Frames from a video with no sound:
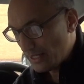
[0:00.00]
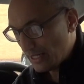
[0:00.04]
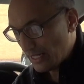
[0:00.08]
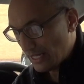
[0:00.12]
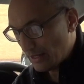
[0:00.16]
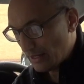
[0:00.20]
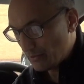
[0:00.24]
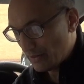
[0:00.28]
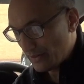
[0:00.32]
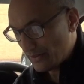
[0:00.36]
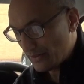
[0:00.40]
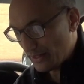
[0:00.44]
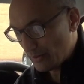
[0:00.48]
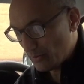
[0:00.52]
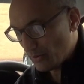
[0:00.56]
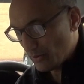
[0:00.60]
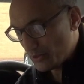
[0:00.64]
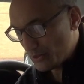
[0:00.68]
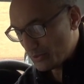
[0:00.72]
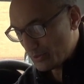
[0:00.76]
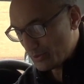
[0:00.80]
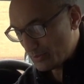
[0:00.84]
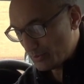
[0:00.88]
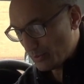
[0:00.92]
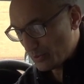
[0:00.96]
and whether they want
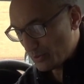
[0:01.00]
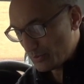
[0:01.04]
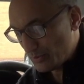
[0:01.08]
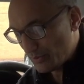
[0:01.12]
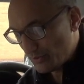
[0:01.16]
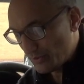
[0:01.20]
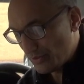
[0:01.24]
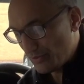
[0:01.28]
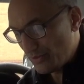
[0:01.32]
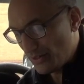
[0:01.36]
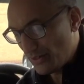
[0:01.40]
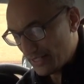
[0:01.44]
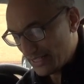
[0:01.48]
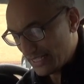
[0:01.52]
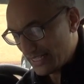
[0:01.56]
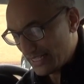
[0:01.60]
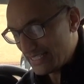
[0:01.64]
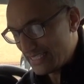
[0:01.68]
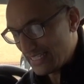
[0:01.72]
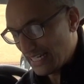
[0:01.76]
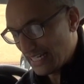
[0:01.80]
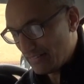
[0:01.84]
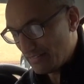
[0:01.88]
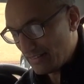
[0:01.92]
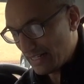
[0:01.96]
to be responsible for finding a
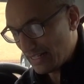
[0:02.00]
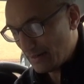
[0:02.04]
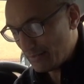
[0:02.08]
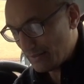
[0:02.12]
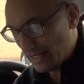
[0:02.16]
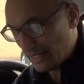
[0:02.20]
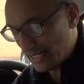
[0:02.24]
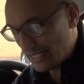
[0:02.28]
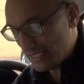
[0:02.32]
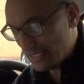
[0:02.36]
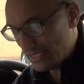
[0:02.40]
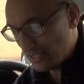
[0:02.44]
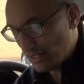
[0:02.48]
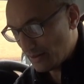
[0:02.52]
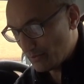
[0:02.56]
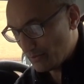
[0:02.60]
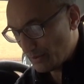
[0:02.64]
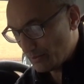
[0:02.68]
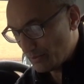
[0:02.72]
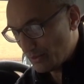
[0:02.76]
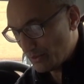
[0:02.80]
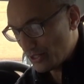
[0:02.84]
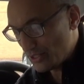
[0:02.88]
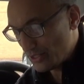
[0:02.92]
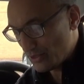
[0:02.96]
safe gap next time we
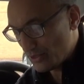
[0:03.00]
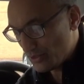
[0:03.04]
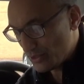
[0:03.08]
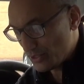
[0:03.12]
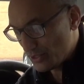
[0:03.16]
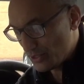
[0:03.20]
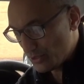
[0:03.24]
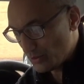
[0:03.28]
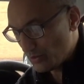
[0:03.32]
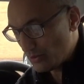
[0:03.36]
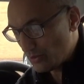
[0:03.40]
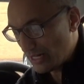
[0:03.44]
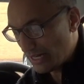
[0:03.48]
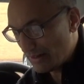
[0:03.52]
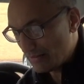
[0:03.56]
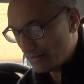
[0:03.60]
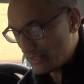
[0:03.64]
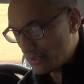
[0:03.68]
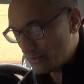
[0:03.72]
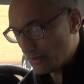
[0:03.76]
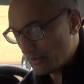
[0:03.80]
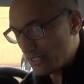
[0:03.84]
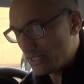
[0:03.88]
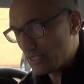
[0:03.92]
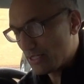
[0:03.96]
merge onto dual
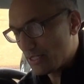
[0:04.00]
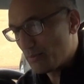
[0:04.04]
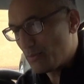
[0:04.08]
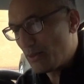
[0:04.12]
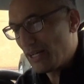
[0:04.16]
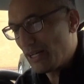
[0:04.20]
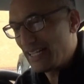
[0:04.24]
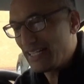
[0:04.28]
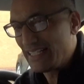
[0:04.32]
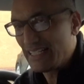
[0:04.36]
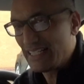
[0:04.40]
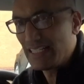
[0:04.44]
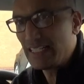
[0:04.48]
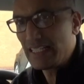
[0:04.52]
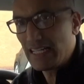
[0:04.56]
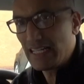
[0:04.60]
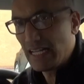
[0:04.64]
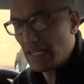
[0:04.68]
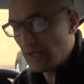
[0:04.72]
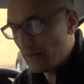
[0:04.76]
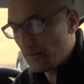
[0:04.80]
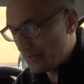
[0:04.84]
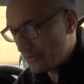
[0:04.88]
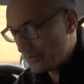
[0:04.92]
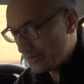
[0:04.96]
carriageway. So I'm breaking it
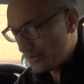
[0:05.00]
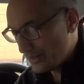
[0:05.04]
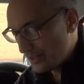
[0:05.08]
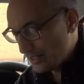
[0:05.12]
down.